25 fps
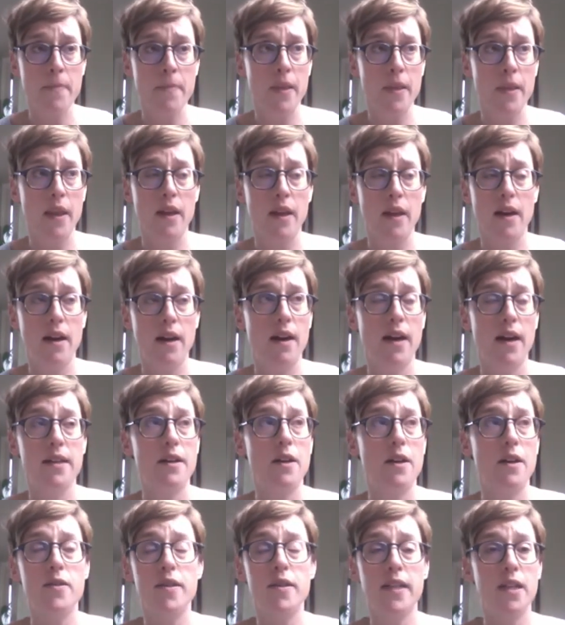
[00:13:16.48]
I don't know,
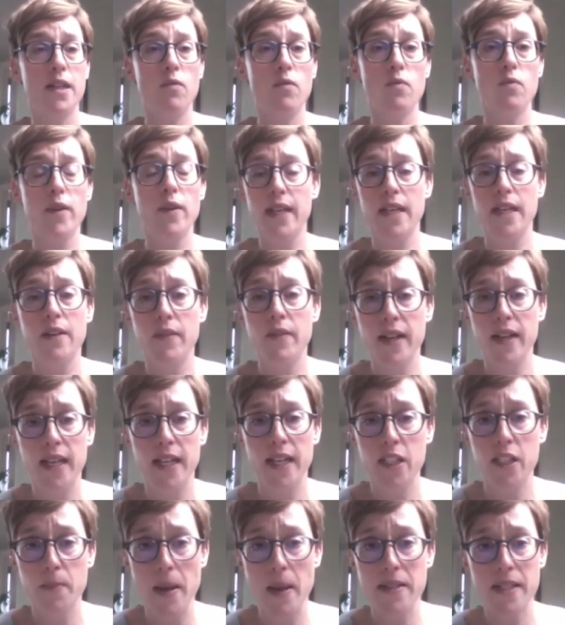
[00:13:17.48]
something really, really
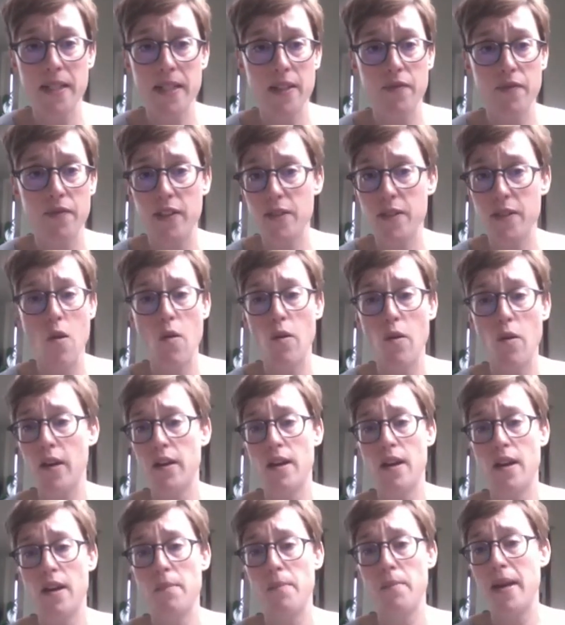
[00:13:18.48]
expensive. It's not going
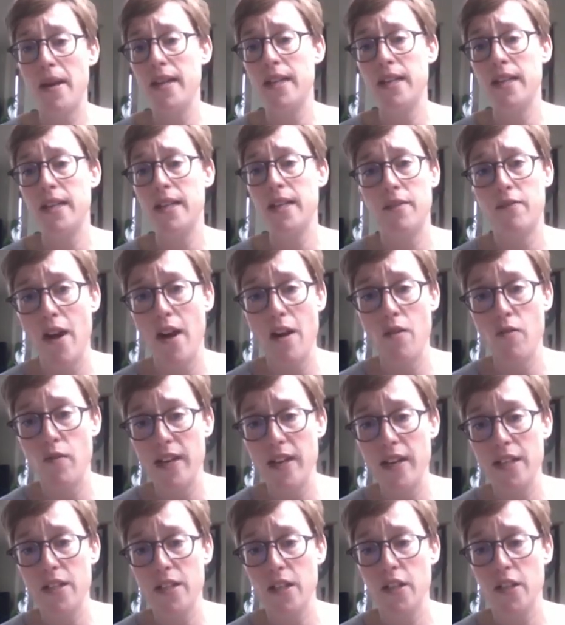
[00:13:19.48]
to make it for our
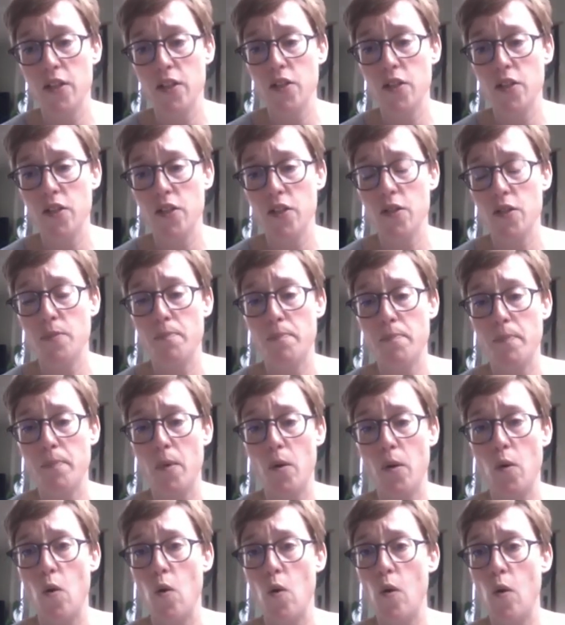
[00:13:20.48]
readers,
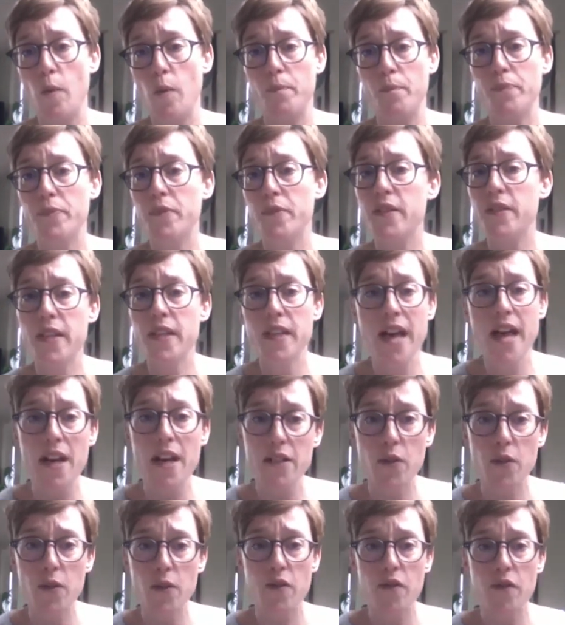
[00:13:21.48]
or so that
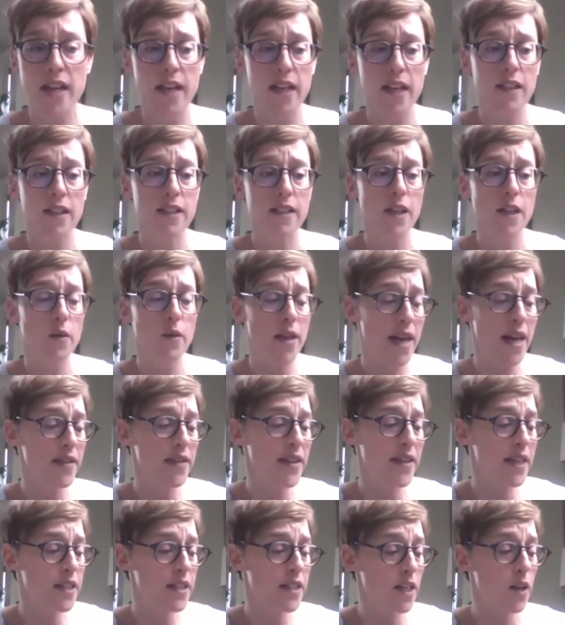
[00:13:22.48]
sort of thing. So yeah, they
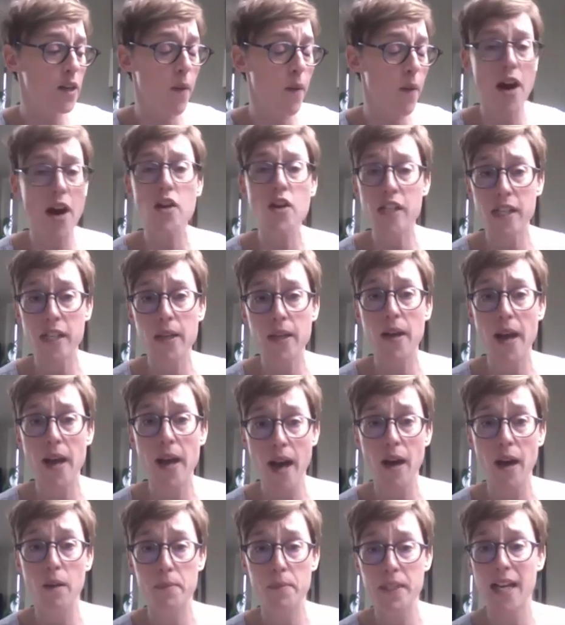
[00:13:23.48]
do actually
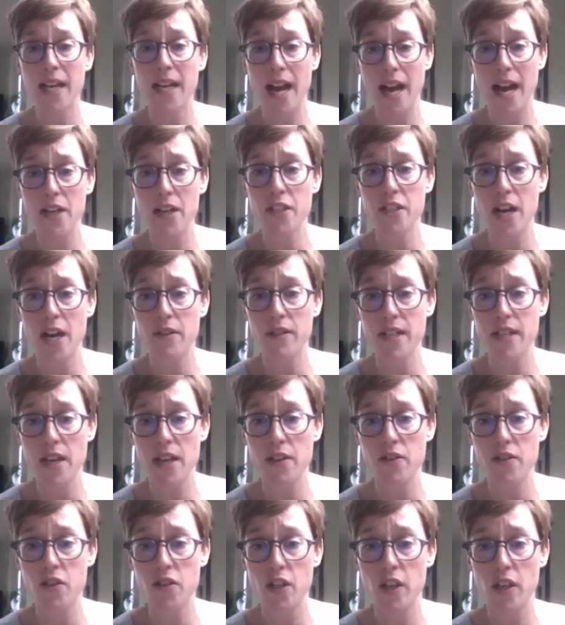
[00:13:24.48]
help to catch our
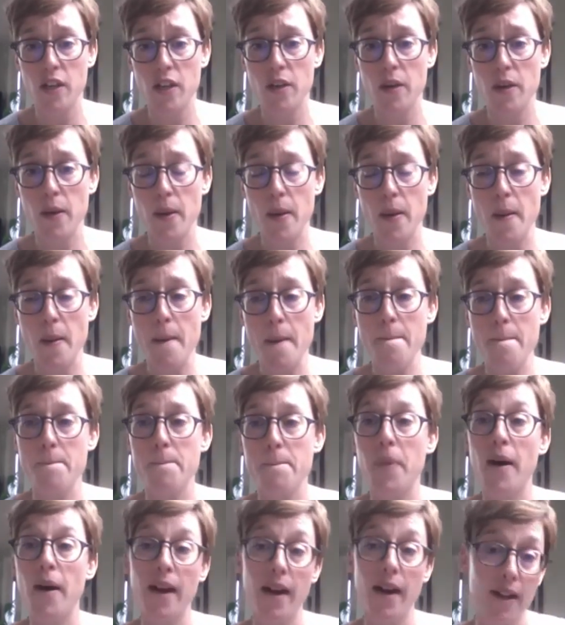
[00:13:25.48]
attention, but
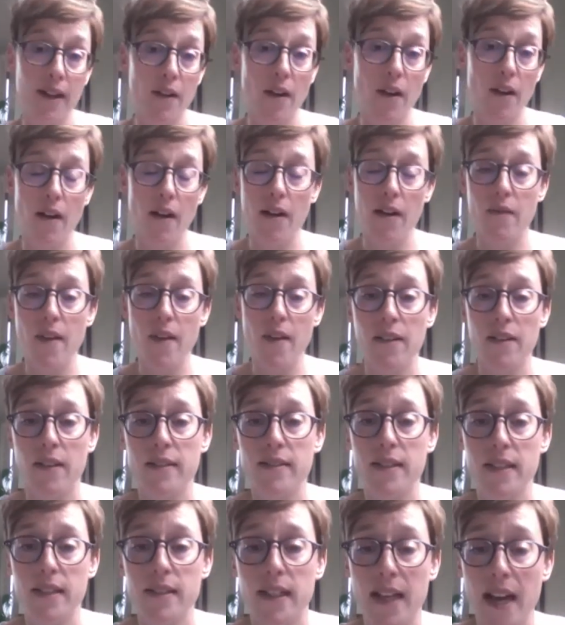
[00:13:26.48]
I recognise it's
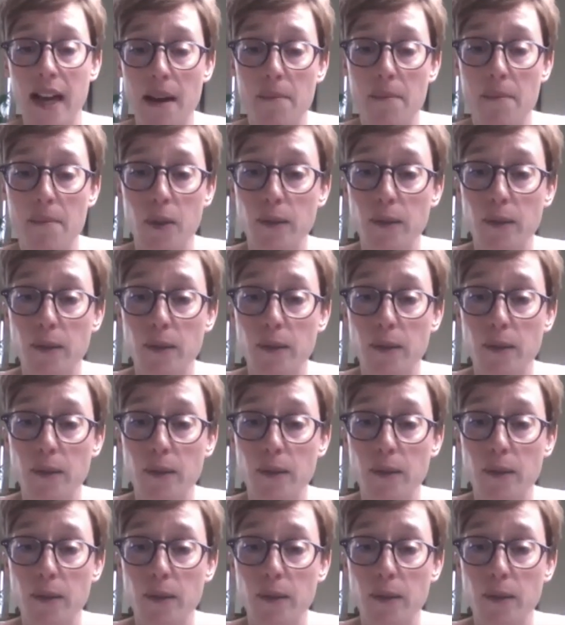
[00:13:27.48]
a gamble.